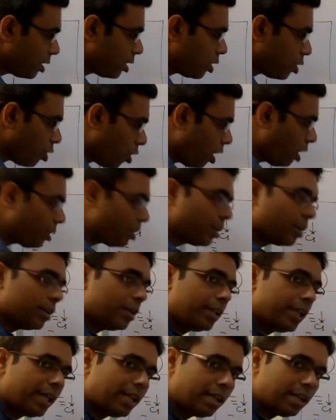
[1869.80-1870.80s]
not
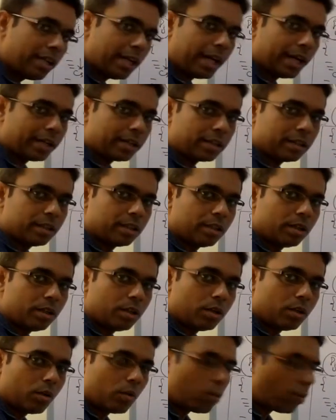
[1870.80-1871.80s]
dictate
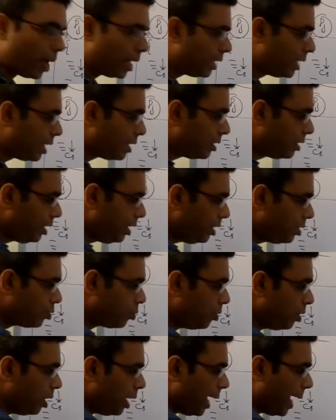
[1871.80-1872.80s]
whether these
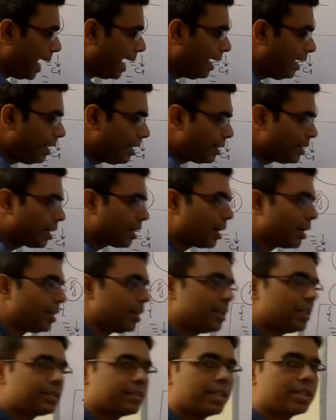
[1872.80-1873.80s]
will enter the
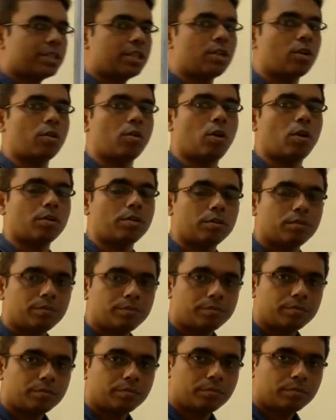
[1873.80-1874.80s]
critical section or not.
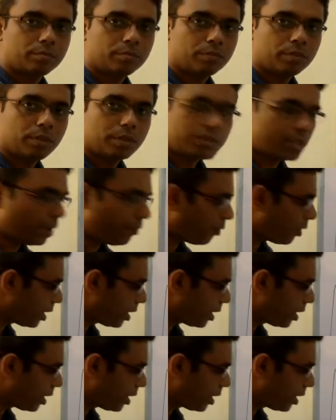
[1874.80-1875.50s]
Say for